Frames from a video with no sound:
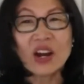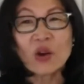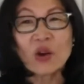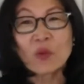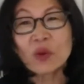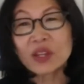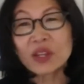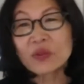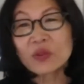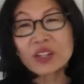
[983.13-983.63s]

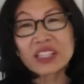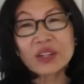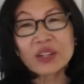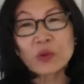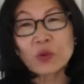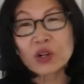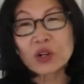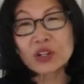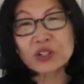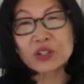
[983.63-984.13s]
we really
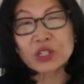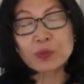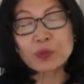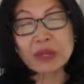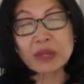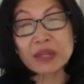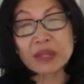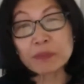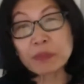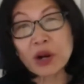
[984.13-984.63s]
worked
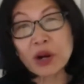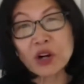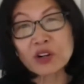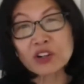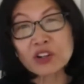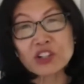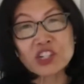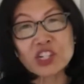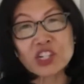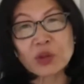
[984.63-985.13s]
in
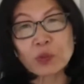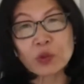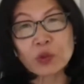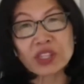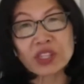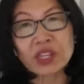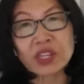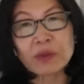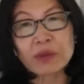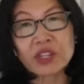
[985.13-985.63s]
partnership
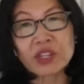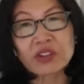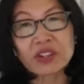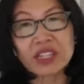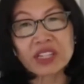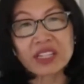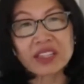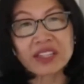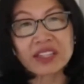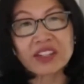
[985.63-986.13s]
with
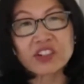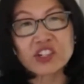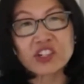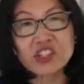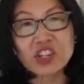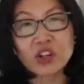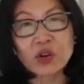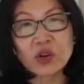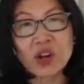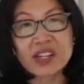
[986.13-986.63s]
community
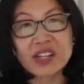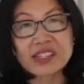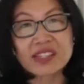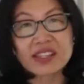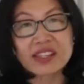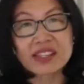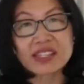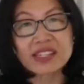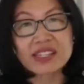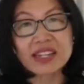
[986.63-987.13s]
leaders across
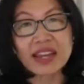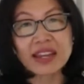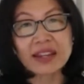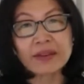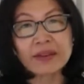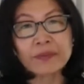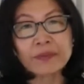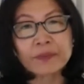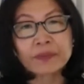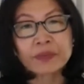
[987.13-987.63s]
the
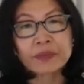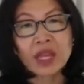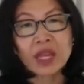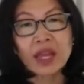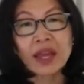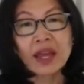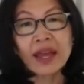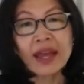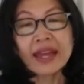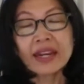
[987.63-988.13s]
state
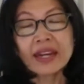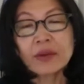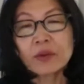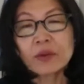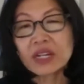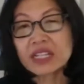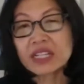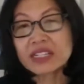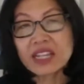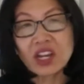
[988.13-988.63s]
and i
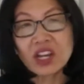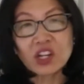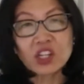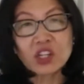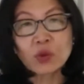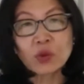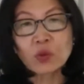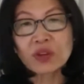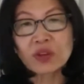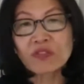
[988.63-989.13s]
want to tell
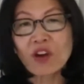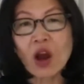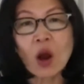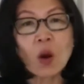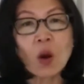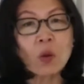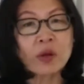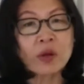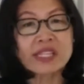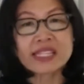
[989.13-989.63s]
you we've
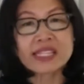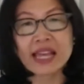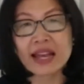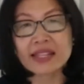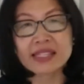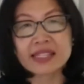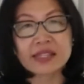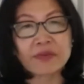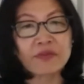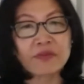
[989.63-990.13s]
always
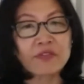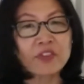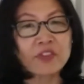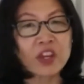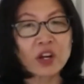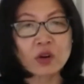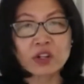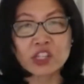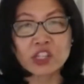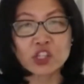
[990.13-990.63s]
had some
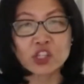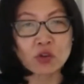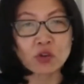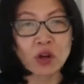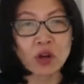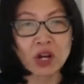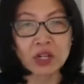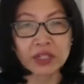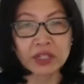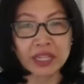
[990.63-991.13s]
very
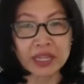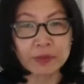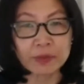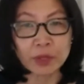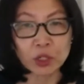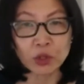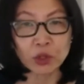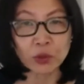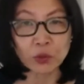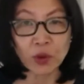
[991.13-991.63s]
strong
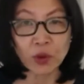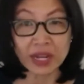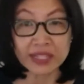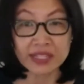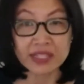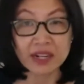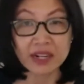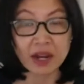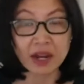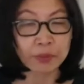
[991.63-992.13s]
immigrant
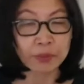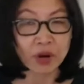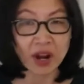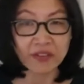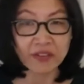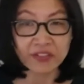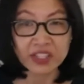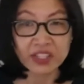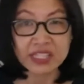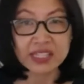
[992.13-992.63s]
rights
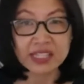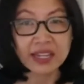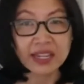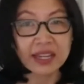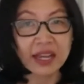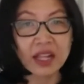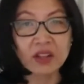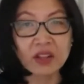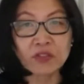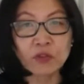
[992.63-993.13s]
nonprofits in
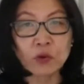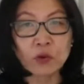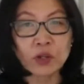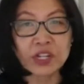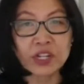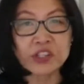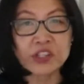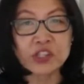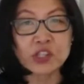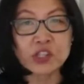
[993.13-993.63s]

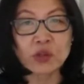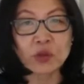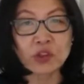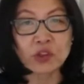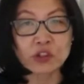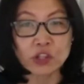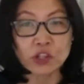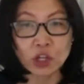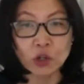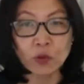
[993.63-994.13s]
california so
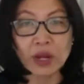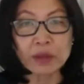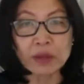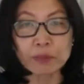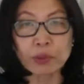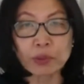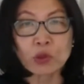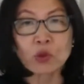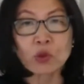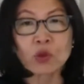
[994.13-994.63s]
there's a great
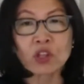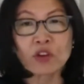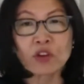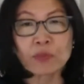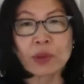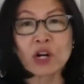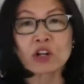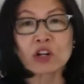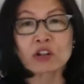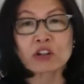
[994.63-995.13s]
pool of
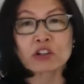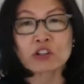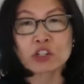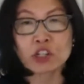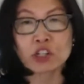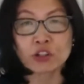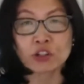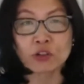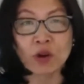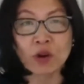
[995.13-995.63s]
partners
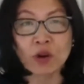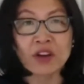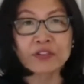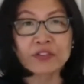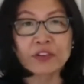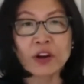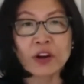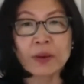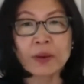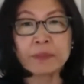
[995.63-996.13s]
to draw
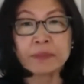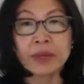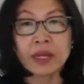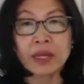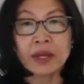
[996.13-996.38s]
from